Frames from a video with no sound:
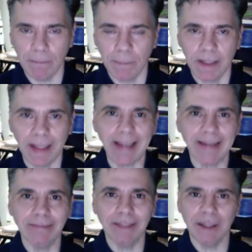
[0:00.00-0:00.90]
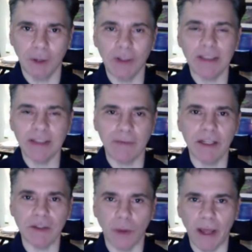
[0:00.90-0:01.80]
Like in the early
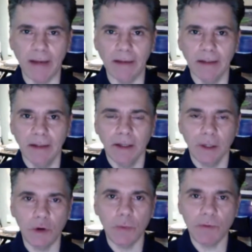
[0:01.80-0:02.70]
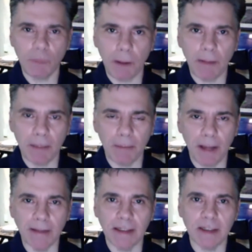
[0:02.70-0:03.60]
seventies when the group of Republican
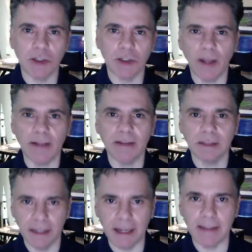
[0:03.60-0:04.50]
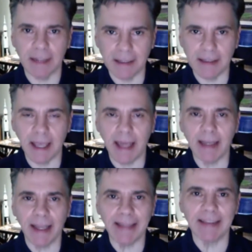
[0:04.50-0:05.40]
politicians went to Nixon and
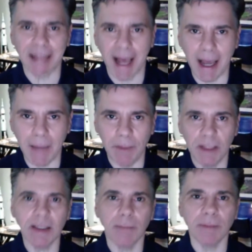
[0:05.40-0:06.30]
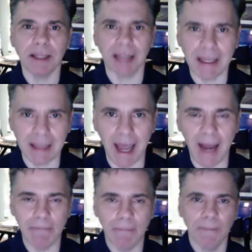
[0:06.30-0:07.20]
said, it's time, something like
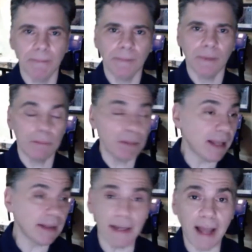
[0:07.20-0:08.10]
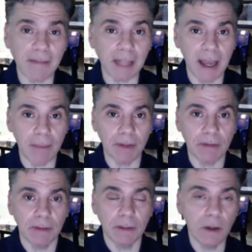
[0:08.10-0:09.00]
that. But that didn't have to happen.
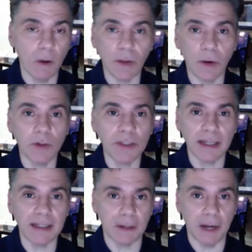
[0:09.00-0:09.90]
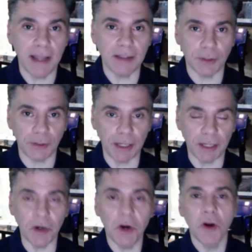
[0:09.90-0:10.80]
No other owners had to get their hands dirty
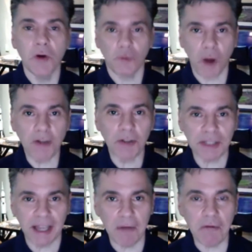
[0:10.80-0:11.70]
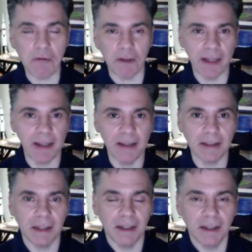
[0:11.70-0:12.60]
here. Roger Goodell, fulfilling
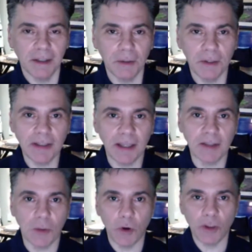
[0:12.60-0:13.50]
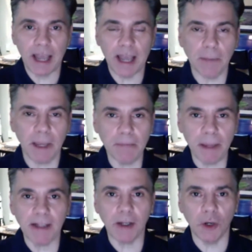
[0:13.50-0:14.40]
his duties as the world's highest paid
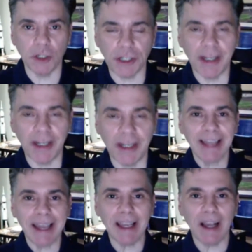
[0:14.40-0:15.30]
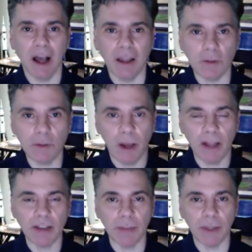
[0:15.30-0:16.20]
pincushion, taking on the
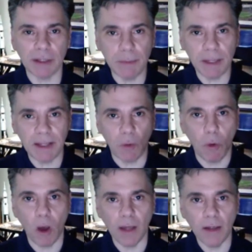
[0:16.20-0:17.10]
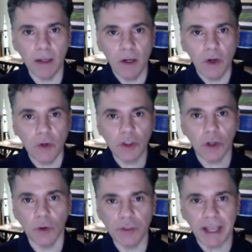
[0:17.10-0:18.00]
responsibility of being the one who
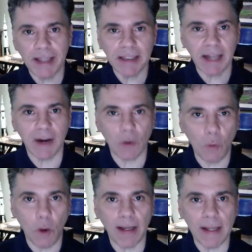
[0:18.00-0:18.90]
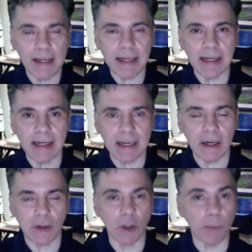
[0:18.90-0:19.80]
told Dan Snyder what he needed to
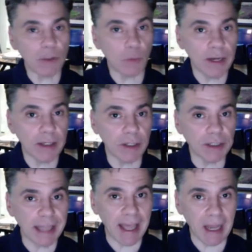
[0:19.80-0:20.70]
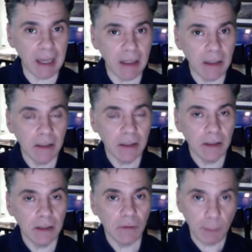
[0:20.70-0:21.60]
hear. So between Goodell
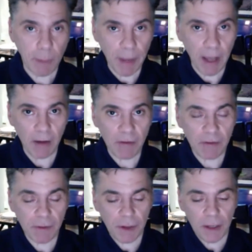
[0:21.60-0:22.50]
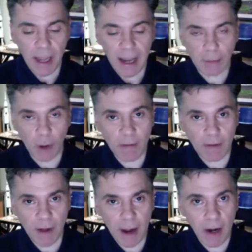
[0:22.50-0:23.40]
from above and Ron
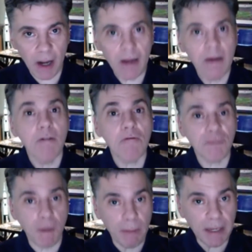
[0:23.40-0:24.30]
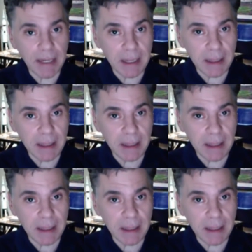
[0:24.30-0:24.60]
Rivera from beneath,